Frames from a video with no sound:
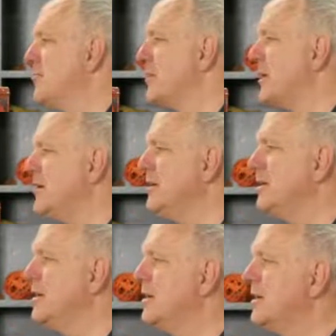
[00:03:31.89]
Maria?
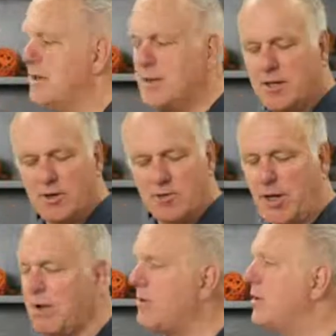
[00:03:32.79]
Could
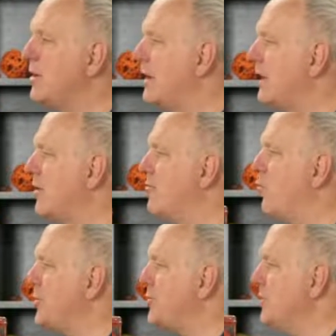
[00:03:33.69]
I have a little of
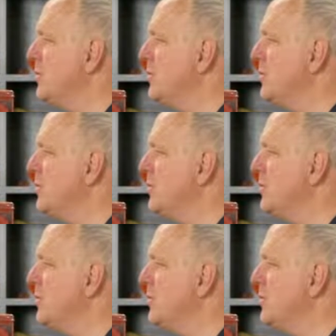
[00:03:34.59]
water?